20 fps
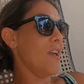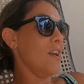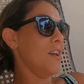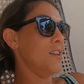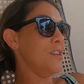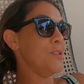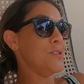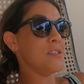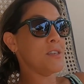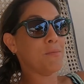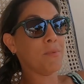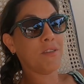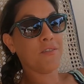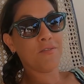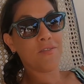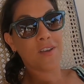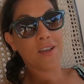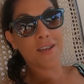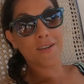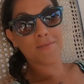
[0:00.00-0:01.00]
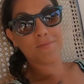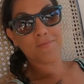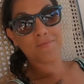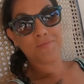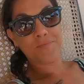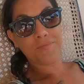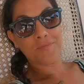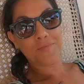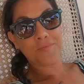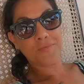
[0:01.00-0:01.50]
Do something fun
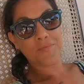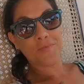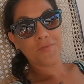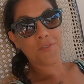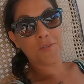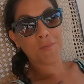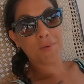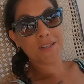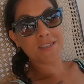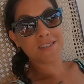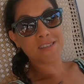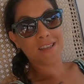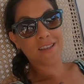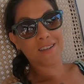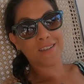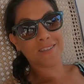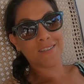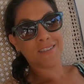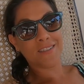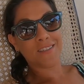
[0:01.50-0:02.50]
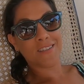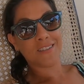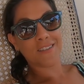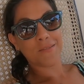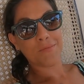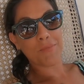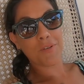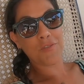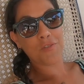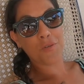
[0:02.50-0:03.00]
for my son
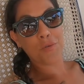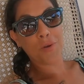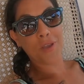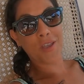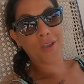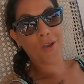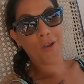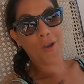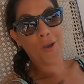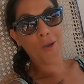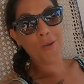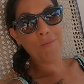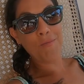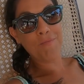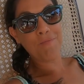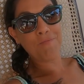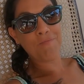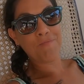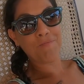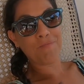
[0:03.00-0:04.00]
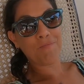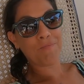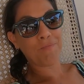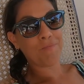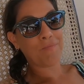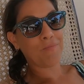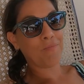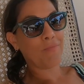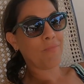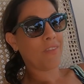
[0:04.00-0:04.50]
before we go home.
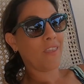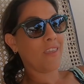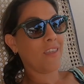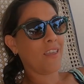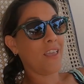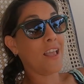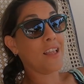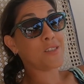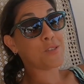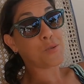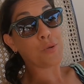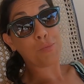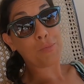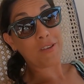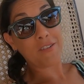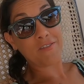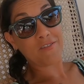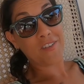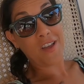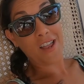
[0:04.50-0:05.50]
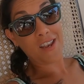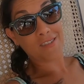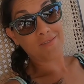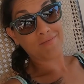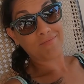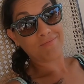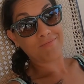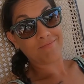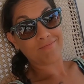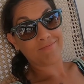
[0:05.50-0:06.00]
It's all been fun.
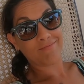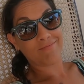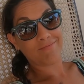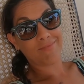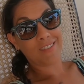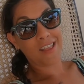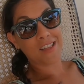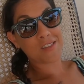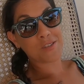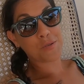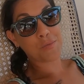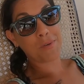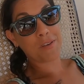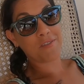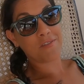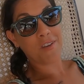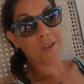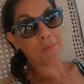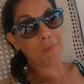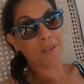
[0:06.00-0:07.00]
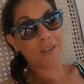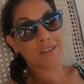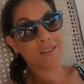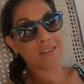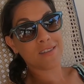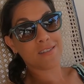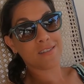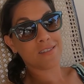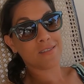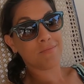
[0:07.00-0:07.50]
It's all been
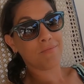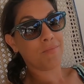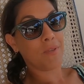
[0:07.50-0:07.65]
fabulous.